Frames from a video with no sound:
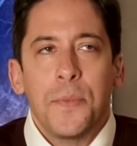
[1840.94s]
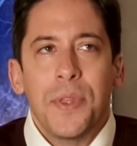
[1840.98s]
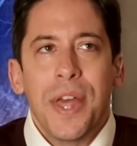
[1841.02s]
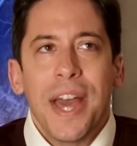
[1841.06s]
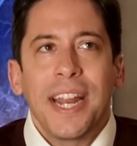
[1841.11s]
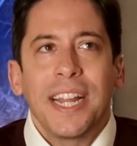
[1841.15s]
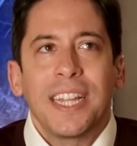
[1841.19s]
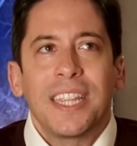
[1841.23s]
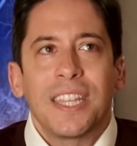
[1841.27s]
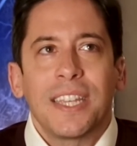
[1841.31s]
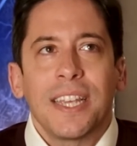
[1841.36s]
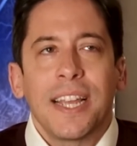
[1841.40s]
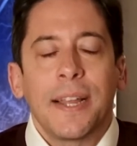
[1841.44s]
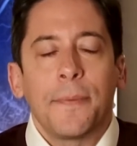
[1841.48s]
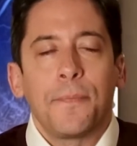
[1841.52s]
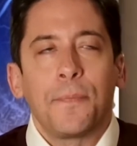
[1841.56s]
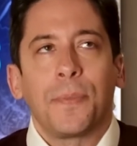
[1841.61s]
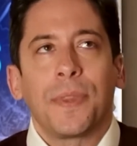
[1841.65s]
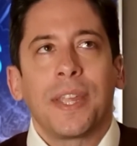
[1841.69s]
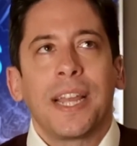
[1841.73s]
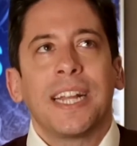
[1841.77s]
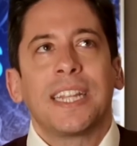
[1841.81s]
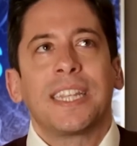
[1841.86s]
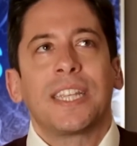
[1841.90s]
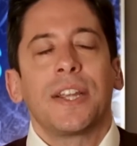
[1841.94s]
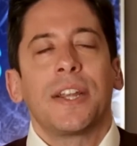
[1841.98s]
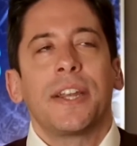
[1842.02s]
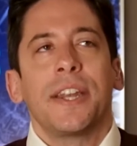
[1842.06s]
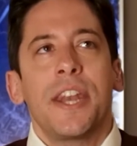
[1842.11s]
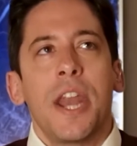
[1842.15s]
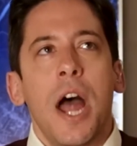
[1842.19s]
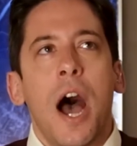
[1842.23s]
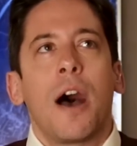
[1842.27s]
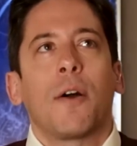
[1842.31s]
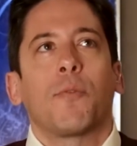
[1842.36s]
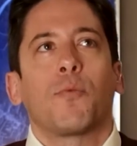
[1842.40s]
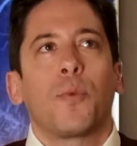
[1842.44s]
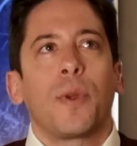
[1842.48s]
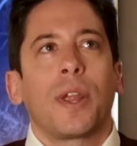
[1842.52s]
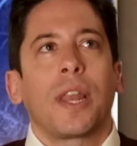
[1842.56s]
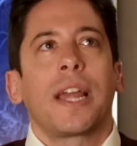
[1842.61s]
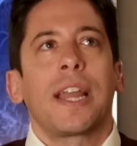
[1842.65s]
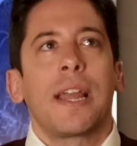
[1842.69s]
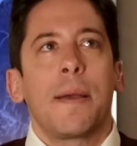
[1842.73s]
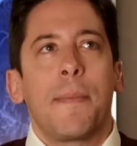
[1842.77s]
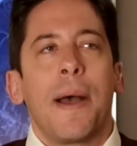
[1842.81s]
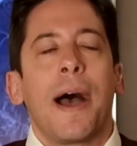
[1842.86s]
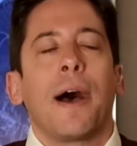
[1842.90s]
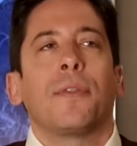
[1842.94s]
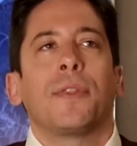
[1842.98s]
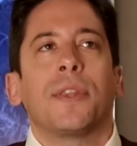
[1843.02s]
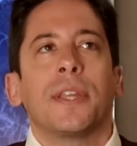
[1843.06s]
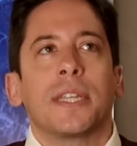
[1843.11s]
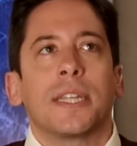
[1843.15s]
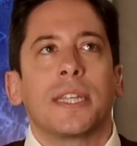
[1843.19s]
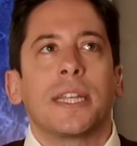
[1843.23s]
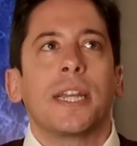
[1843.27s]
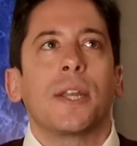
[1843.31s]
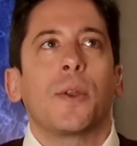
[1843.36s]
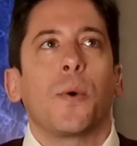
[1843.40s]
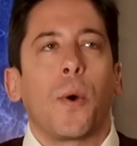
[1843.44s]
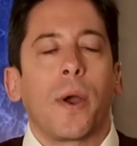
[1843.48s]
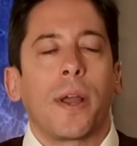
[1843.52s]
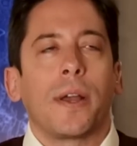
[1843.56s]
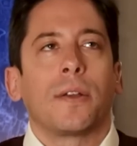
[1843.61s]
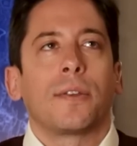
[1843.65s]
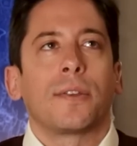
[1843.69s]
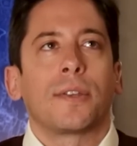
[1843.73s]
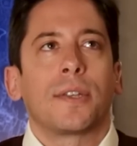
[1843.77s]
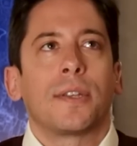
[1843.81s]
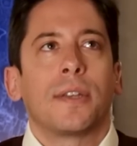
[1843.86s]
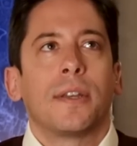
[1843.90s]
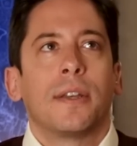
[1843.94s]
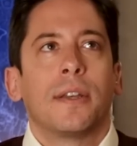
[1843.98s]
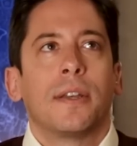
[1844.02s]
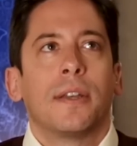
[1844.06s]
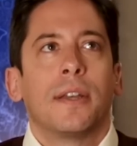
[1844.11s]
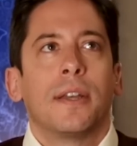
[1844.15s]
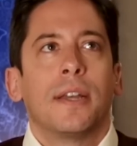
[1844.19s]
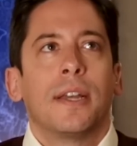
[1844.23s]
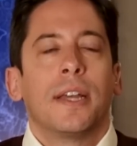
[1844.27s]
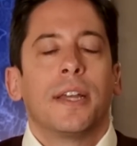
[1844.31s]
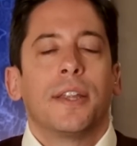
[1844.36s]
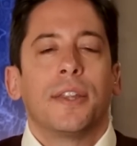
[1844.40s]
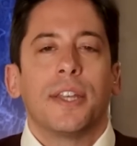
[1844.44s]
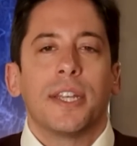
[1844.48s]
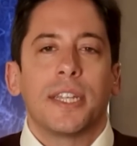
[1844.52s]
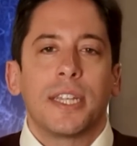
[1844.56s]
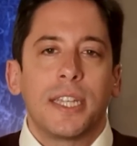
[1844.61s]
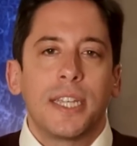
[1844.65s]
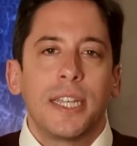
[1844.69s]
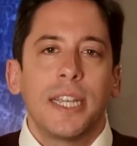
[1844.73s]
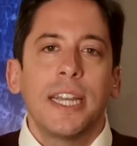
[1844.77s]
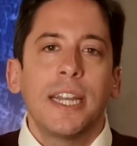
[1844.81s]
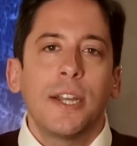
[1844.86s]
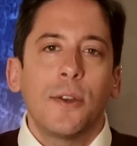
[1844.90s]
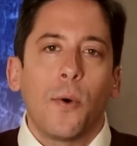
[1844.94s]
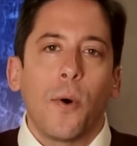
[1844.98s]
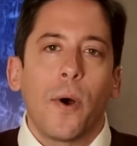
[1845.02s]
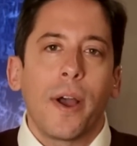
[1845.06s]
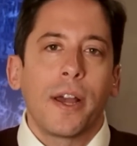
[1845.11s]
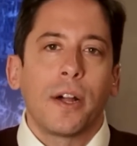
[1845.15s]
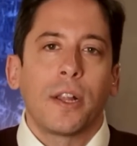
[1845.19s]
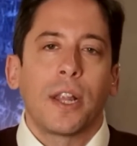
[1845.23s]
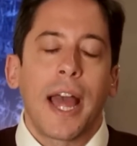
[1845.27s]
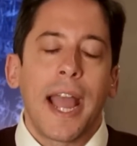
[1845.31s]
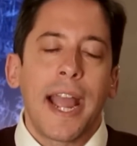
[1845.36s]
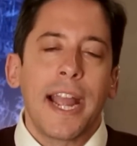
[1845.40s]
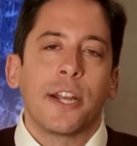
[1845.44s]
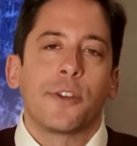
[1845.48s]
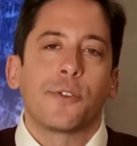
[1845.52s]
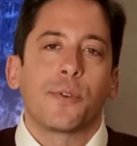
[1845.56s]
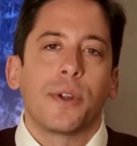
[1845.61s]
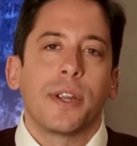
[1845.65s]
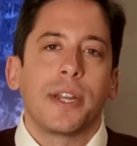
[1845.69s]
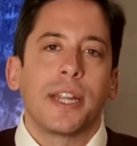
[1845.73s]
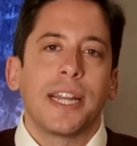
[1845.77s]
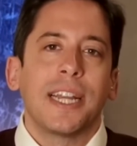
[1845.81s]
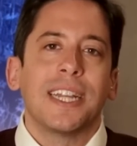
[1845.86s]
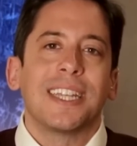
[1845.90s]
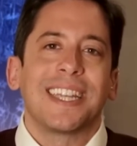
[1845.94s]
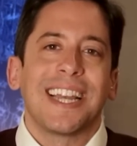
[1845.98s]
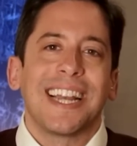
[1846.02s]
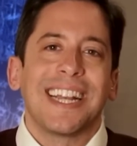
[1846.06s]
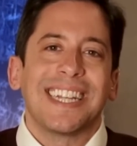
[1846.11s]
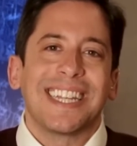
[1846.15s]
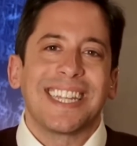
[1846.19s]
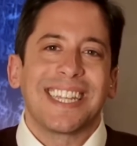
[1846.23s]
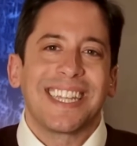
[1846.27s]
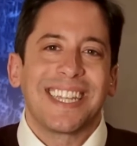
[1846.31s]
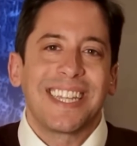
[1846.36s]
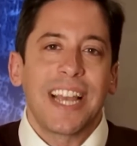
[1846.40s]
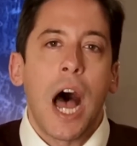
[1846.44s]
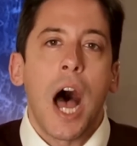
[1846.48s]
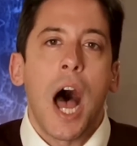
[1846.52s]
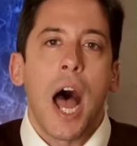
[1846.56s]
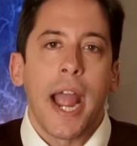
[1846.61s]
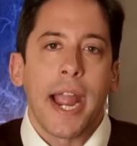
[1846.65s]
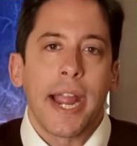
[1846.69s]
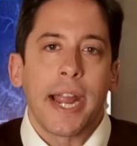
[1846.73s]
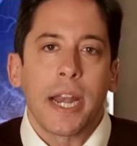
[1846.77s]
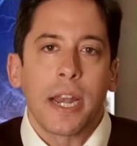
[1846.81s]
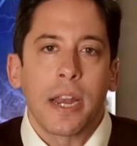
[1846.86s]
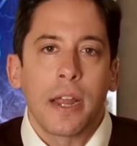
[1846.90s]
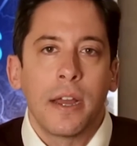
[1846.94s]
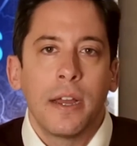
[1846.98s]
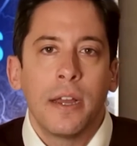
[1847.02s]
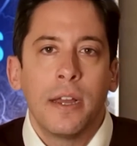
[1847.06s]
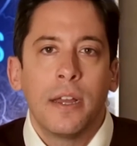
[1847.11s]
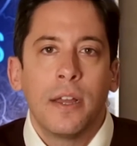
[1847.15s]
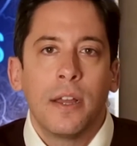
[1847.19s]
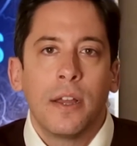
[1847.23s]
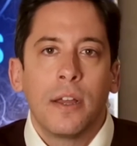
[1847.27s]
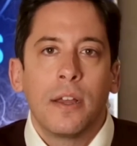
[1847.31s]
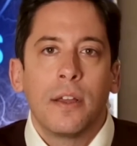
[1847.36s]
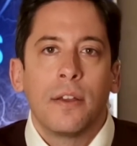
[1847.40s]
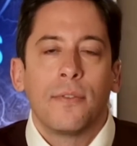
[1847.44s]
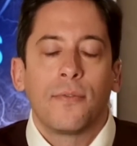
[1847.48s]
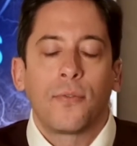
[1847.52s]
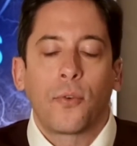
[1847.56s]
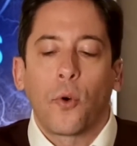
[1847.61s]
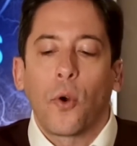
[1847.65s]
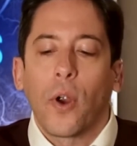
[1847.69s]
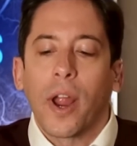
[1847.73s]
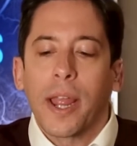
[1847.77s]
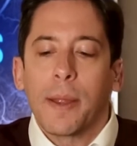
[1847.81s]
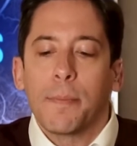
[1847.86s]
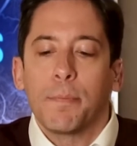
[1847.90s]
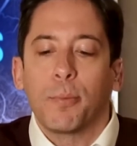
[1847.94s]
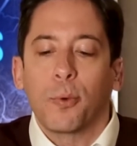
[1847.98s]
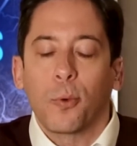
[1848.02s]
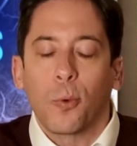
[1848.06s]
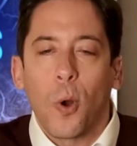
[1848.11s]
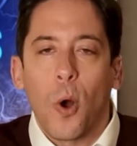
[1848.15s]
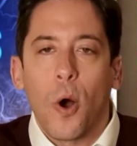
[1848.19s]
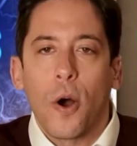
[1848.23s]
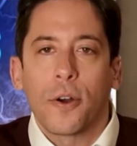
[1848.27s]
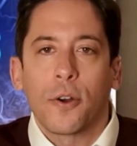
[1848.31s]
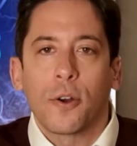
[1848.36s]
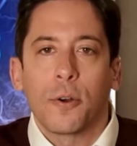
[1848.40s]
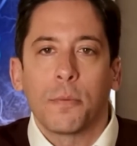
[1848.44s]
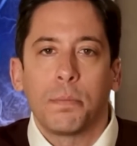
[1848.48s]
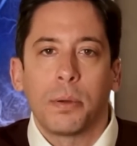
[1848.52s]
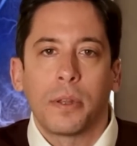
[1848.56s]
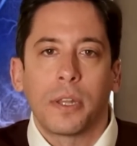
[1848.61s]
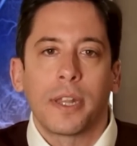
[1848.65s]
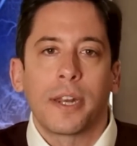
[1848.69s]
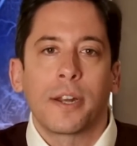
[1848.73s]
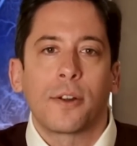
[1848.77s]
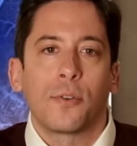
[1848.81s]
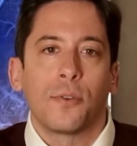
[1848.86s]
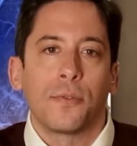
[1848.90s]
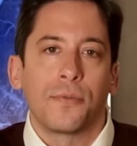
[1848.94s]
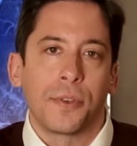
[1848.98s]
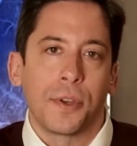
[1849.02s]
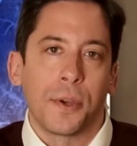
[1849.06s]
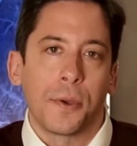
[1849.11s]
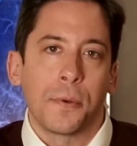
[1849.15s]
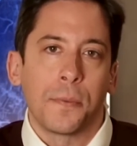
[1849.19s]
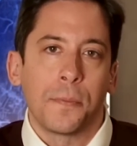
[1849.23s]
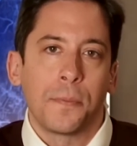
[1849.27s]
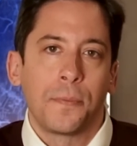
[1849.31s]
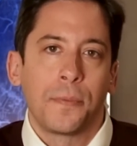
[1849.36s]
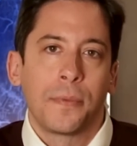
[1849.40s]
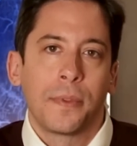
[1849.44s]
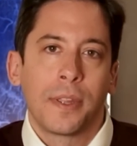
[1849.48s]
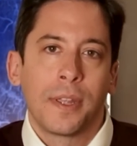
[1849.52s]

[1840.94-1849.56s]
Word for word: that it's it's not really about the seed oils. The seed oil hatred is a sign for a broader political view.